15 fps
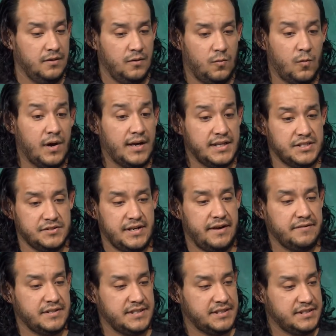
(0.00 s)
wanted to have
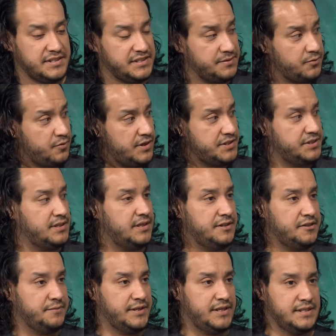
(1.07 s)
the citizenship question on
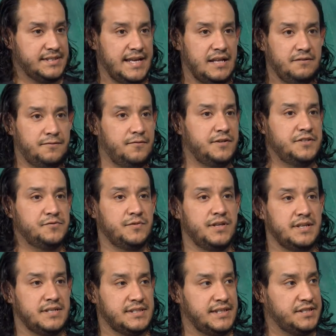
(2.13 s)
there, because California is one of
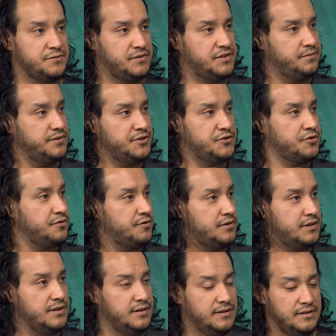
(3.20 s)
the states with the
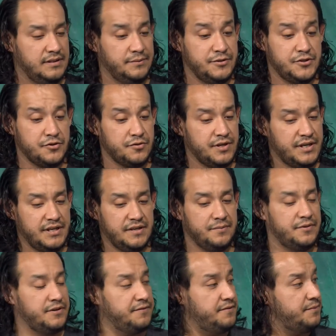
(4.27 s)
majority
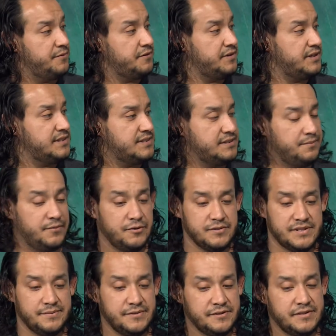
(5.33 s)
number of immigrants, the
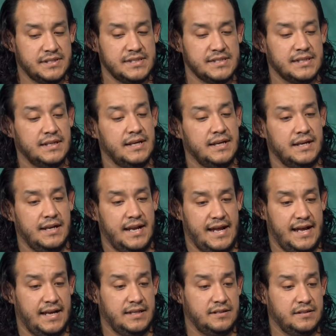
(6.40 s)
most immigrants,
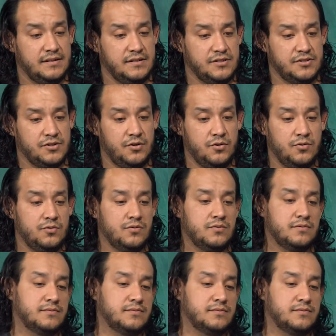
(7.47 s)
And so...